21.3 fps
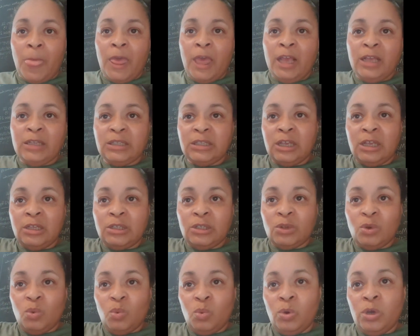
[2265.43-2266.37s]
He says,
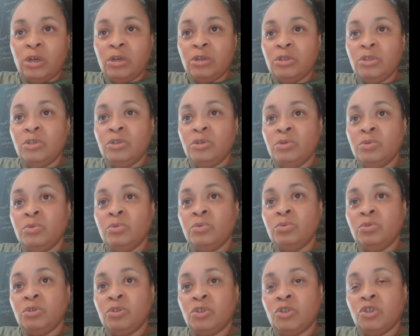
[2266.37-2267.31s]
Will
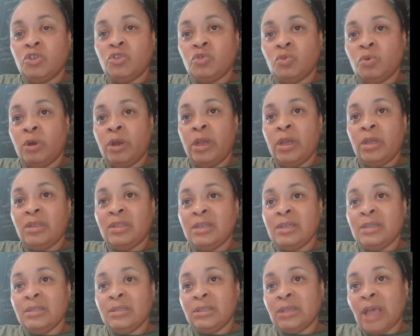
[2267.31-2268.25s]
you destroy
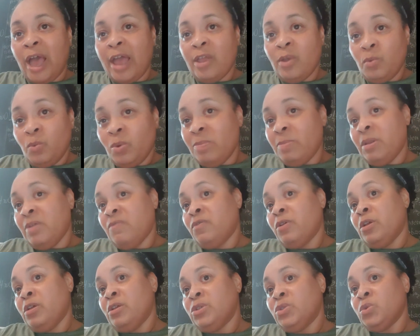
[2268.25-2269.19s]
the entire remnant
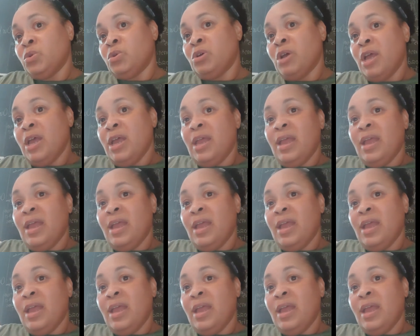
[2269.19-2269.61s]
of Israel